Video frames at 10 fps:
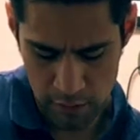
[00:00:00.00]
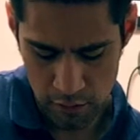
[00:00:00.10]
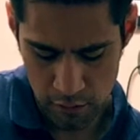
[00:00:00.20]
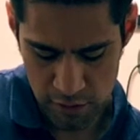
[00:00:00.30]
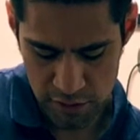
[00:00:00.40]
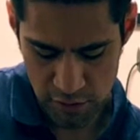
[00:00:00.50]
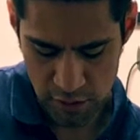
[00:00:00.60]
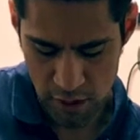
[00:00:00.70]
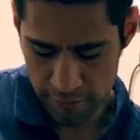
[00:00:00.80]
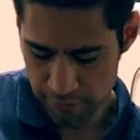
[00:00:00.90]
You're going to start
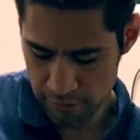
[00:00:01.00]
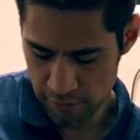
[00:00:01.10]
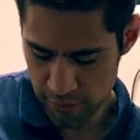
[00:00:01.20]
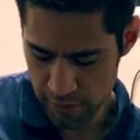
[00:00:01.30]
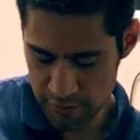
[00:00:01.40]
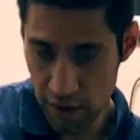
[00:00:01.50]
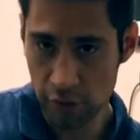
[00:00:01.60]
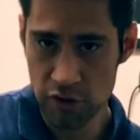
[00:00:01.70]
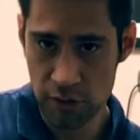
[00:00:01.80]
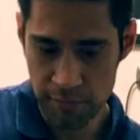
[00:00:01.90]
off, it's
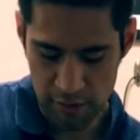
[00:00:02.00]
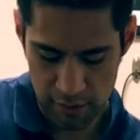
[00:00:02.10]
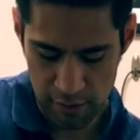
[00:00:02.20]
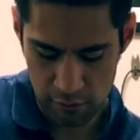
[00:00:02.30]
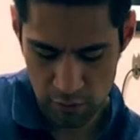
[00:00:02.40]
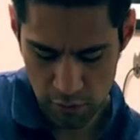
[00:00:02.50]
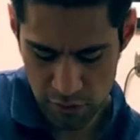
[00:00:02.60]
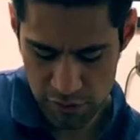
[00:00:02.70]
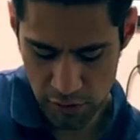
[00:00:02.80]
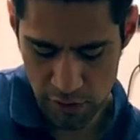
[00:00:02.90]
alternate picking. You're going
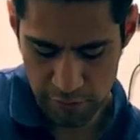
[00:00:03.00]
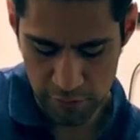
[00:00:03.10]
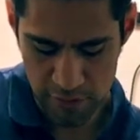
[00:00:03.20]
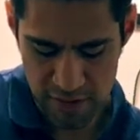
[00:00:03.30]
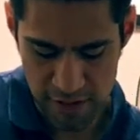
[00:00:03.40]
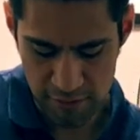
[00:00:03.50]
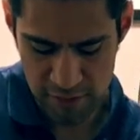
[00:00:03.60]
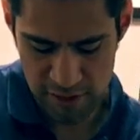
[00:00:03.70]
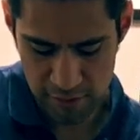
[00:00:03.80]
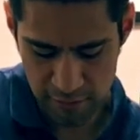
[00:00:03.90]
to start off on the
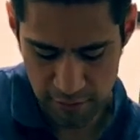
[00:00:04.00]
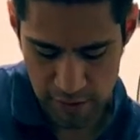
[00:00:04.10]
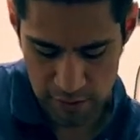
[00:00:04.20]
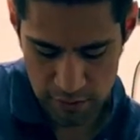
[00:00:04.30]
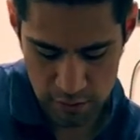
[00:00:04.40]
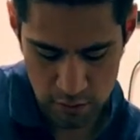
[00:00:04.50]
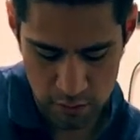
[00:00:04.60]
17th fret.